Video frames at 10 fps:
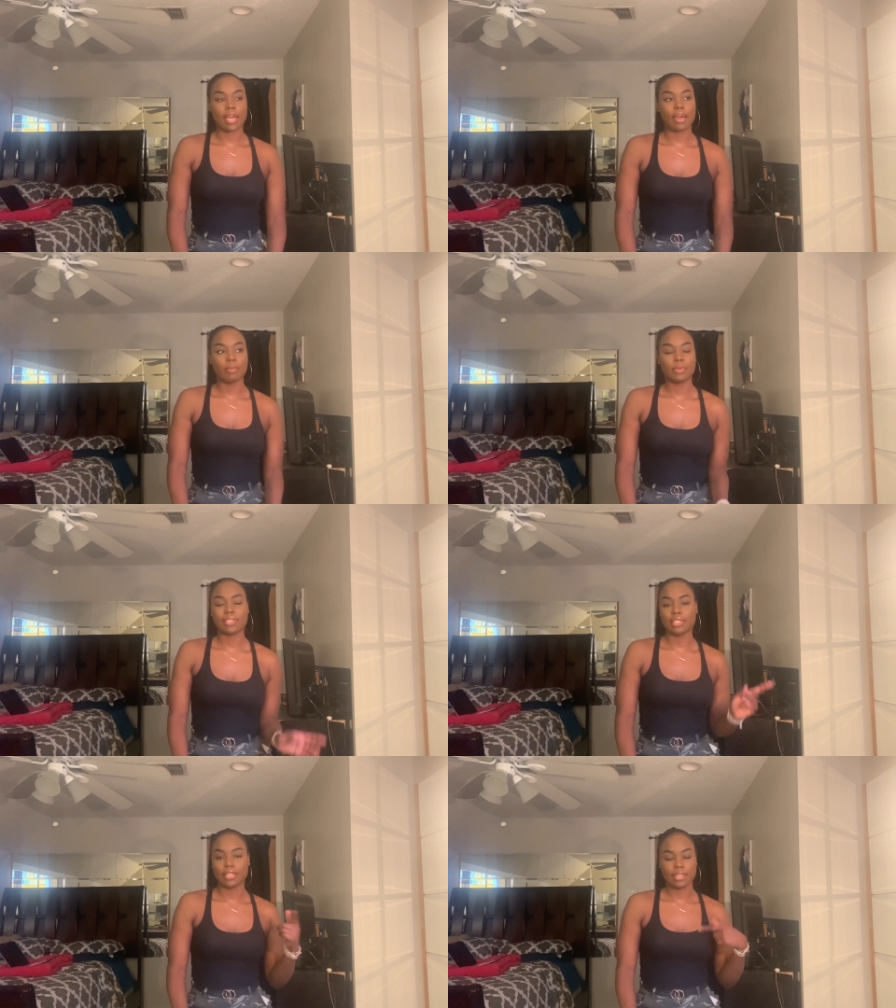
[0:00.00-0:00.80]
I'll put
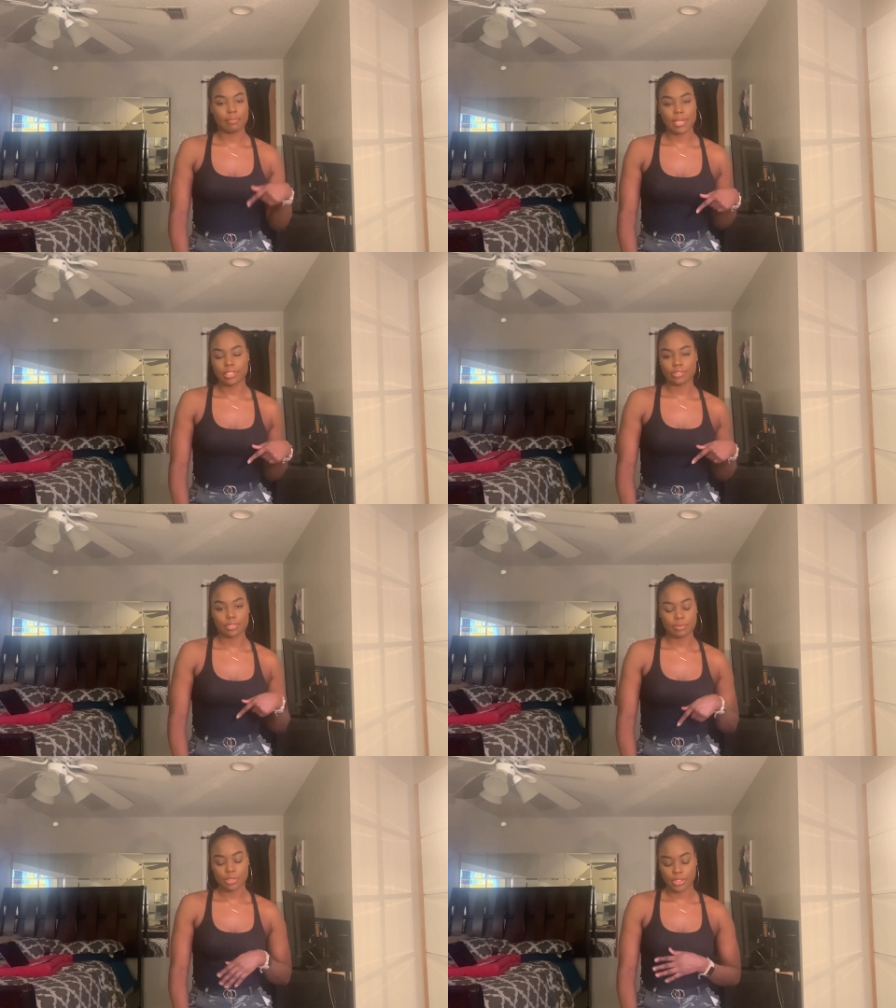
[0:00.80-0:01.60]
the link in my
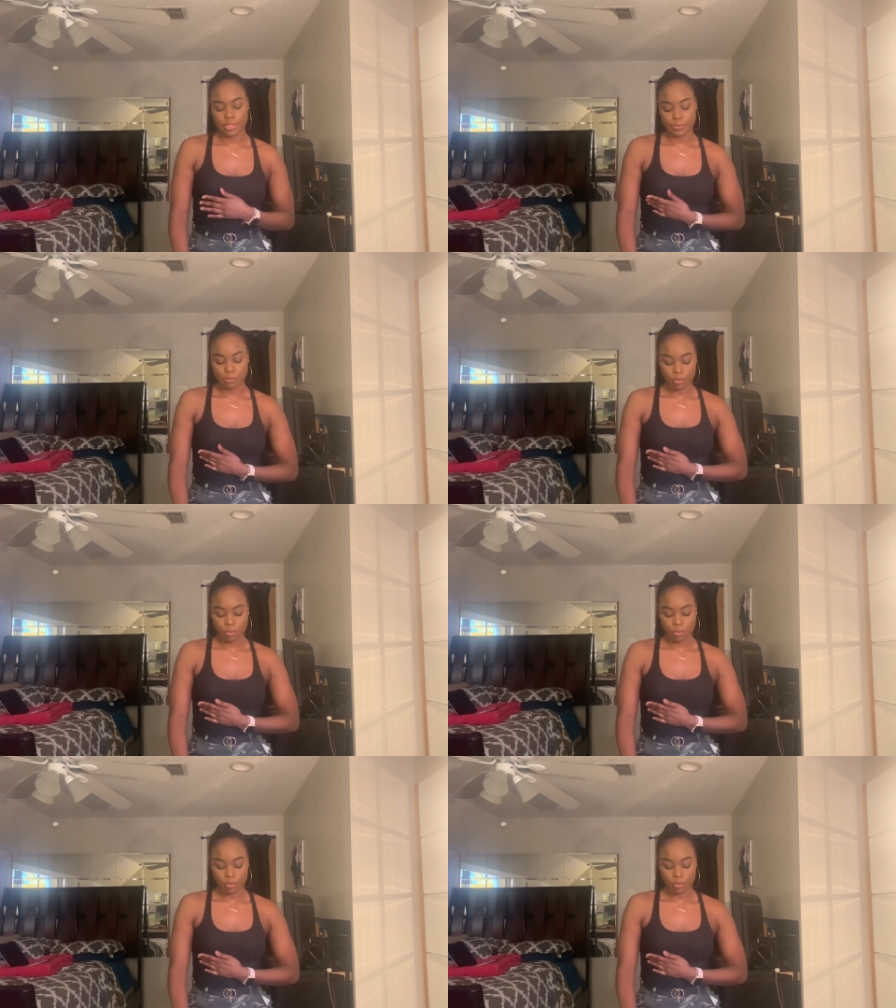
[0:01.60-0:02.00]
description.